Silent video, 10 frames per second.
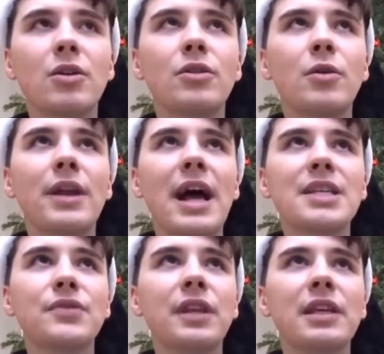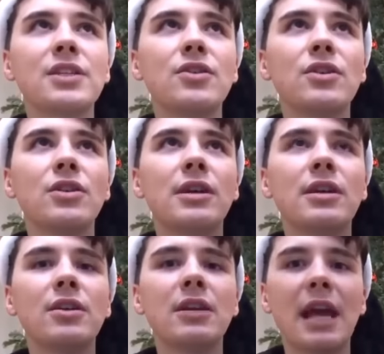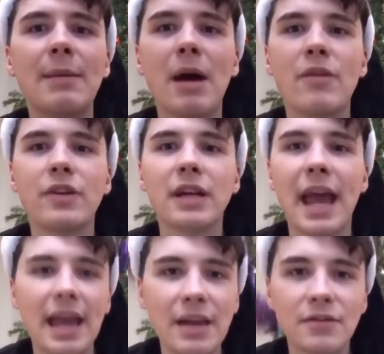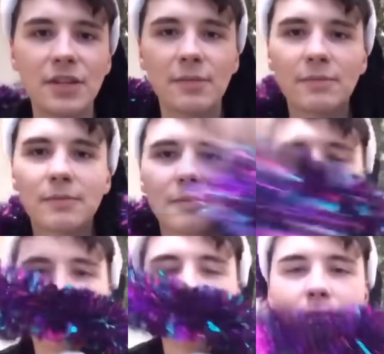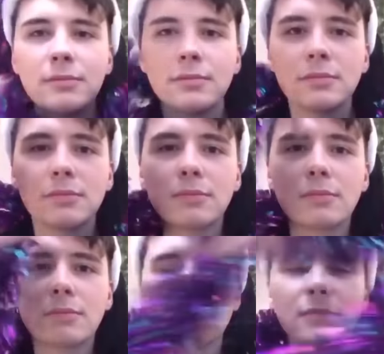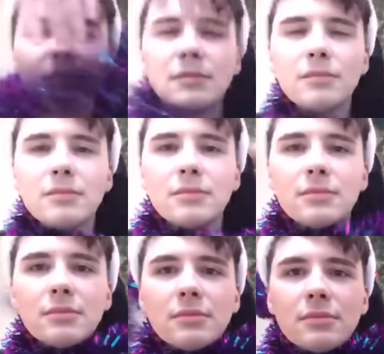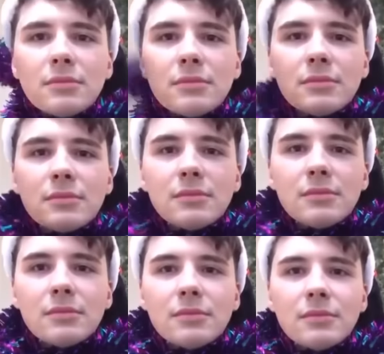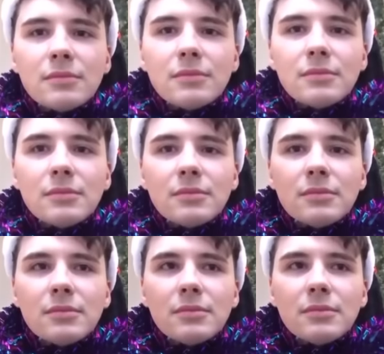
No, no one asked for this. You came out of a cave to. There you go. There you go.